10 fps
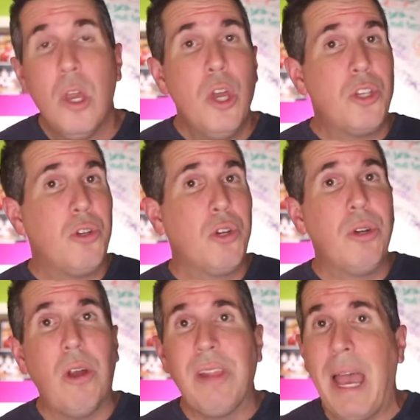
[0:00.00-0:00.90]
So during
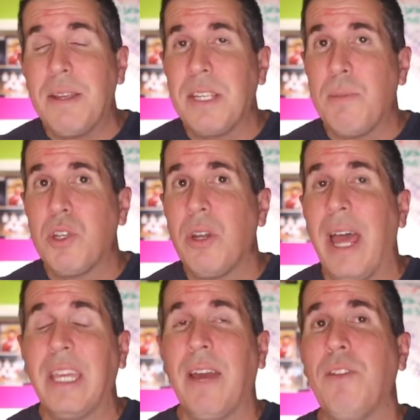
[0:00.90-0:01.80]
our last episode,
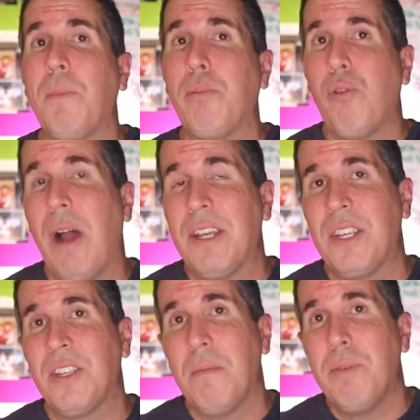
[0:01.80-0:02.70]
I covered the
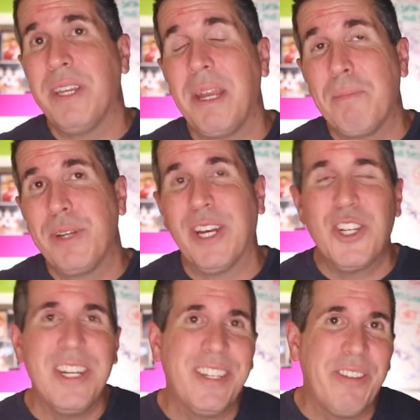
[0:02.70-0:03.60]
process of building a
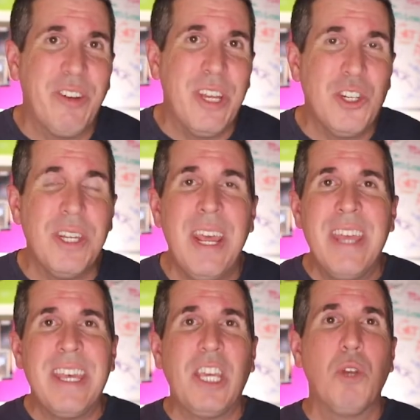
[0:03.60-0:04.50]
production and delivery engine
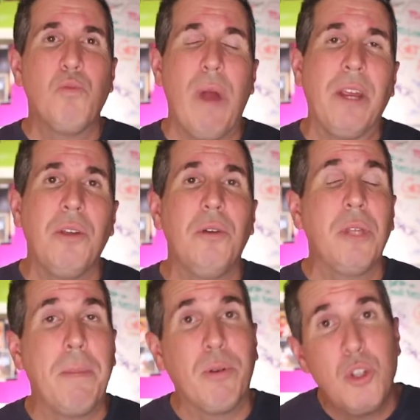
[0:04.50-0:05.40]
that can
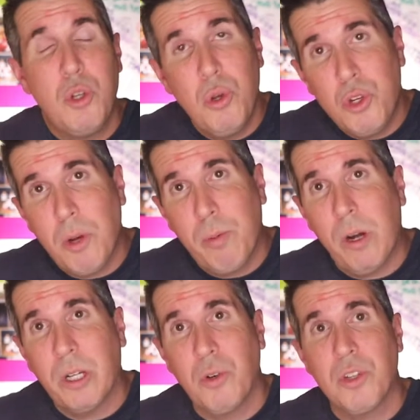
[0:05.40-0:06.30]
regularly produce your
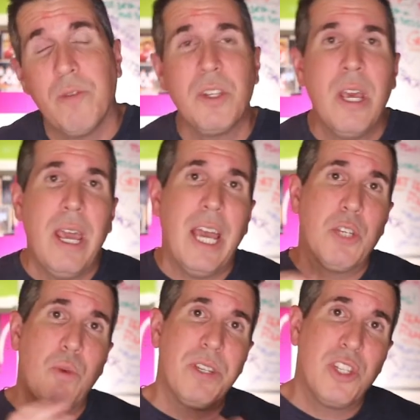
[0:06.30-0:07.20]
product or service
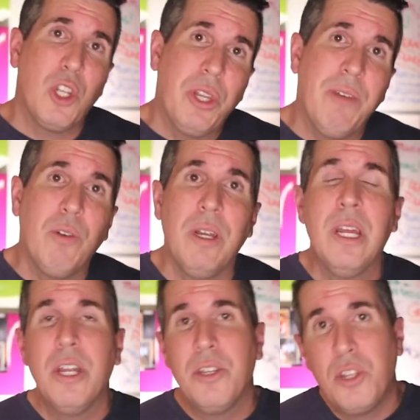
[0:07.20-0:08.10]
as well as deliver it
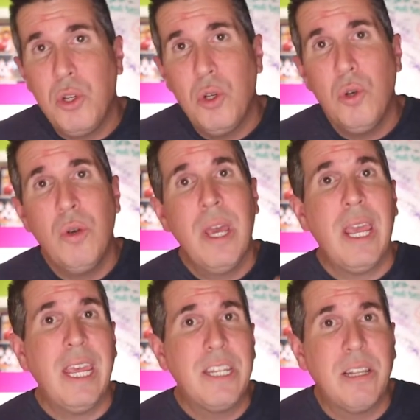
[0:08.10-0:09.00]
to
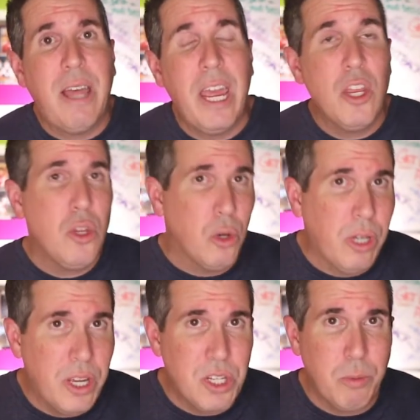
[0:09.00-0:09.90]
and delight your
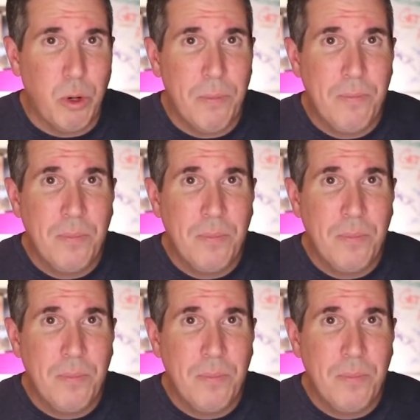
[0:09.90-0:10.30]
customer.